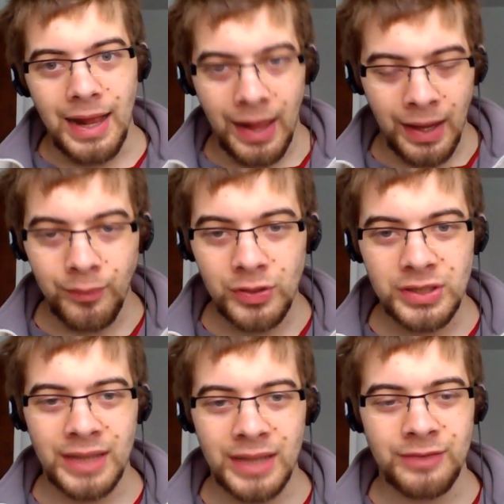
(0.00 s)
I
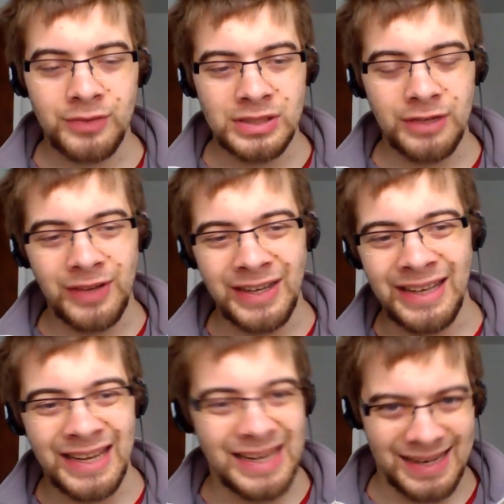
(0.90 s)
originally asked for stuff I
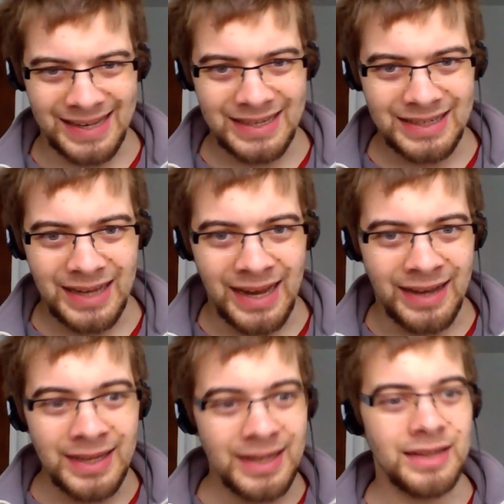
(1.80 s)
needed. I
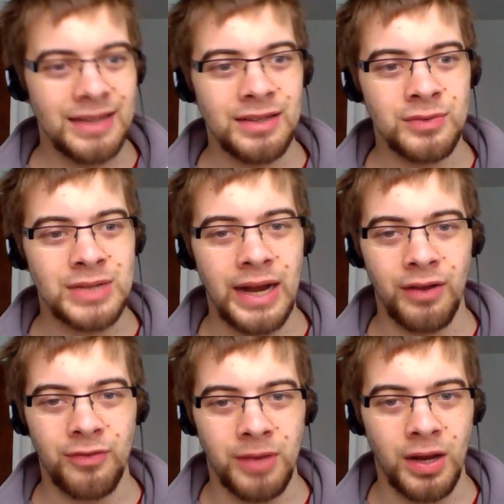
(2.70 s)
needed new
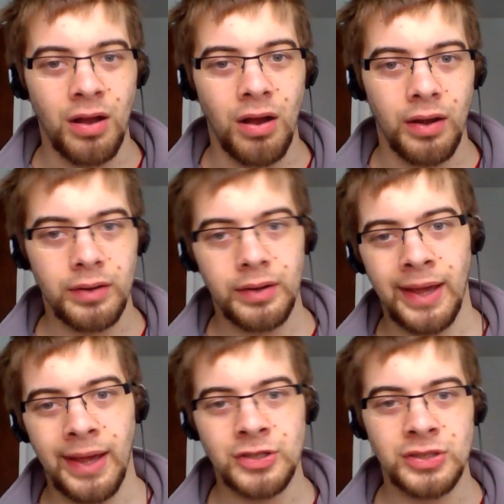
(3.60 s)
tires for my car.
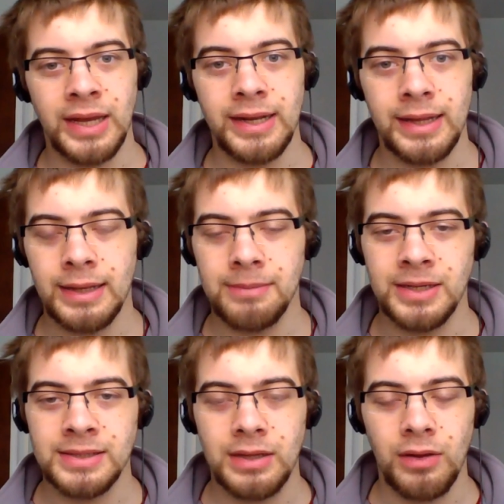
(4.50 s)
I actually had to get that
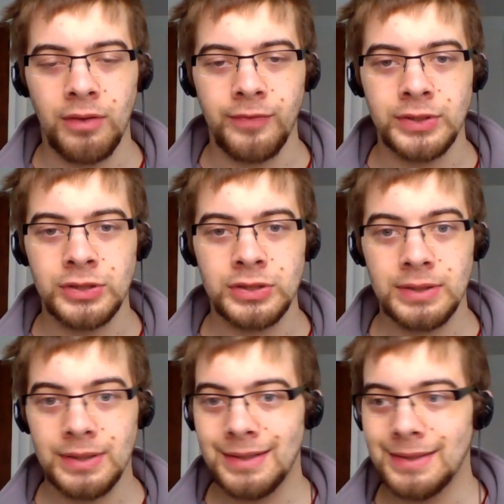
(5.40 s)
myself, which
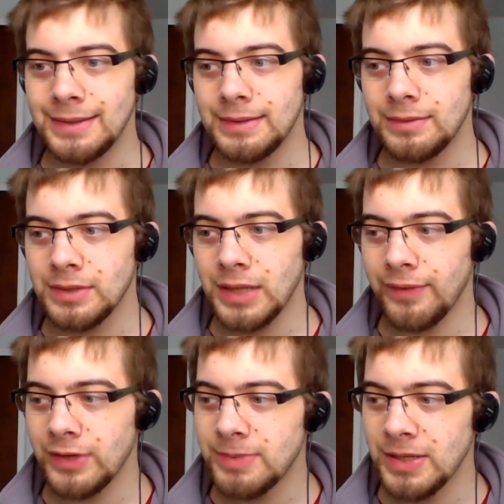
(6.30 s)
is
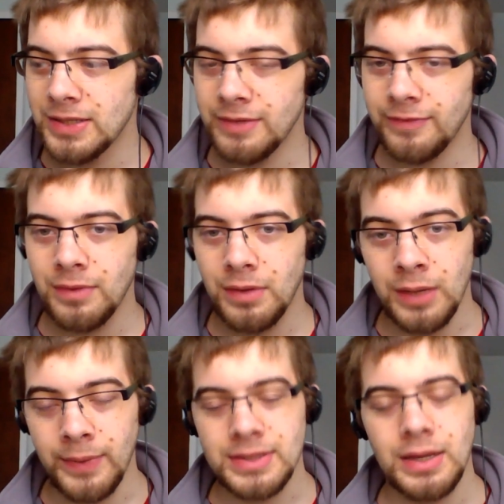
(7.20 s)
kind of expensive.
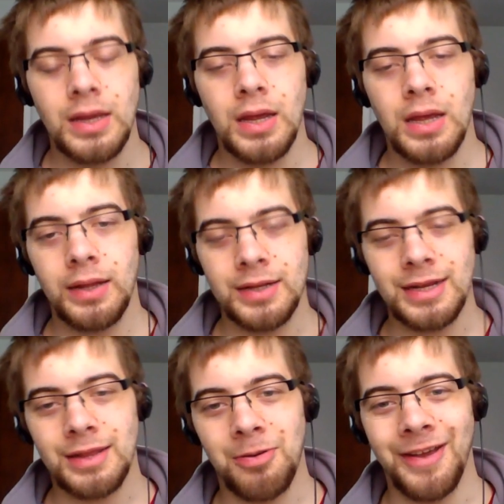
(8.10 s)
Anyways, that's
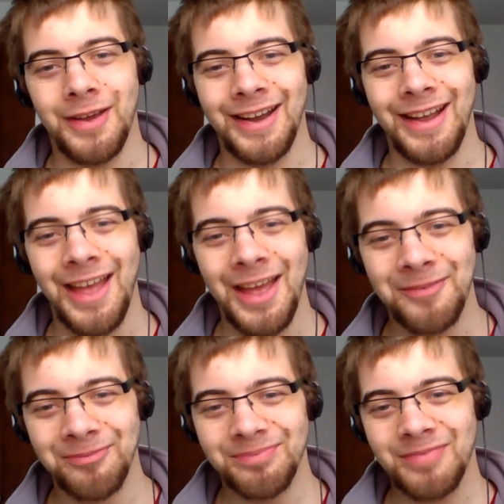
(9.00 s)
not the point.
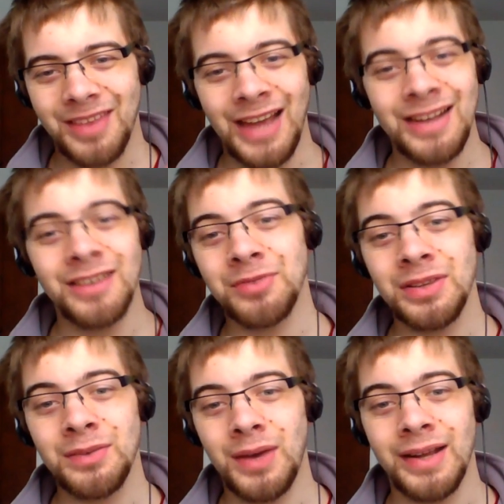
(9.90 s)
I didn't
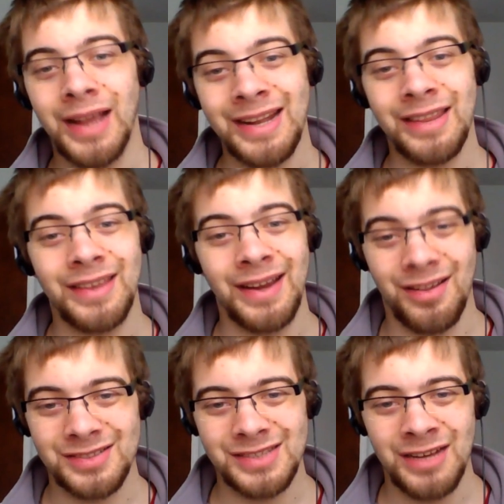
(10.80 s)
really want anything
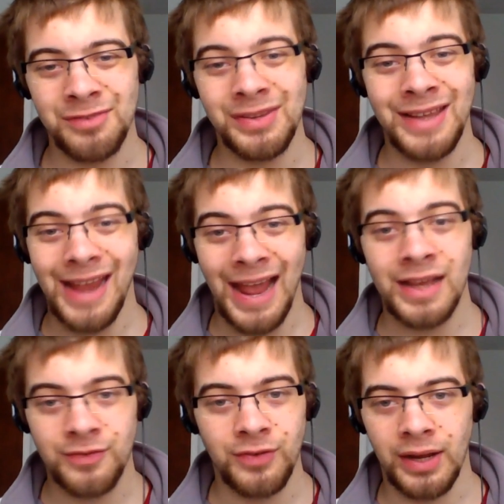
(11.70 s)
else. I didn't really
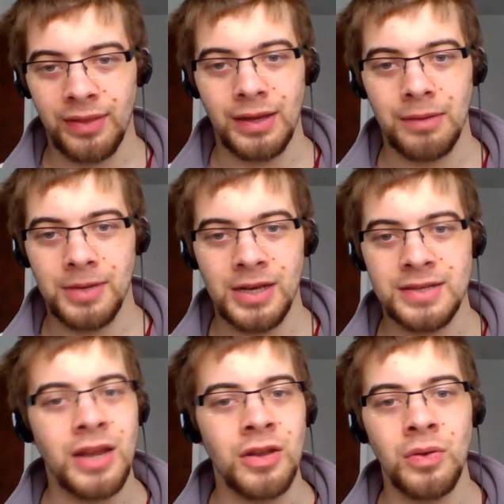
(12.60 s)
ask for anything because
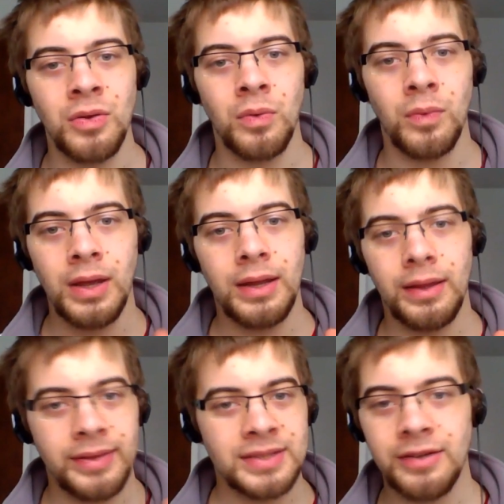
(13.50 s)
I knew
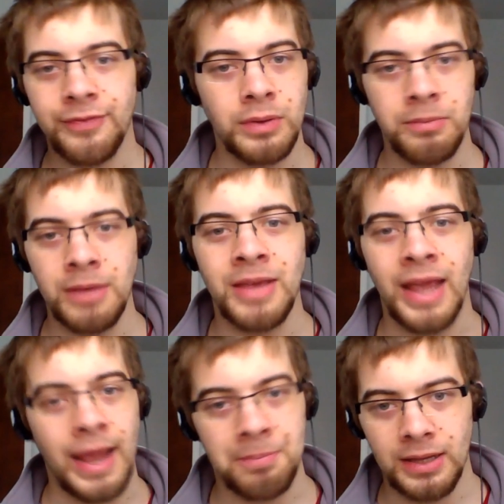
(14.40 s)
this stuff wouldn't make me
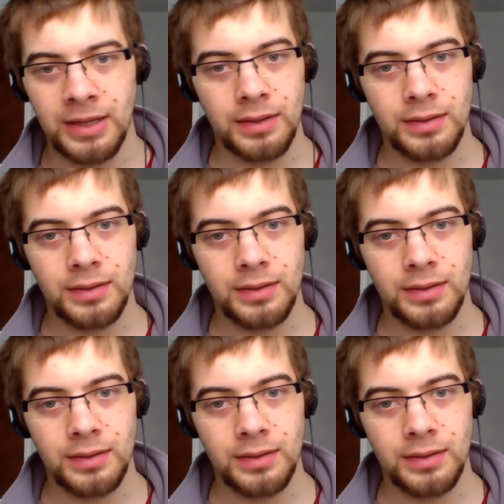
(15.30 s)
happy.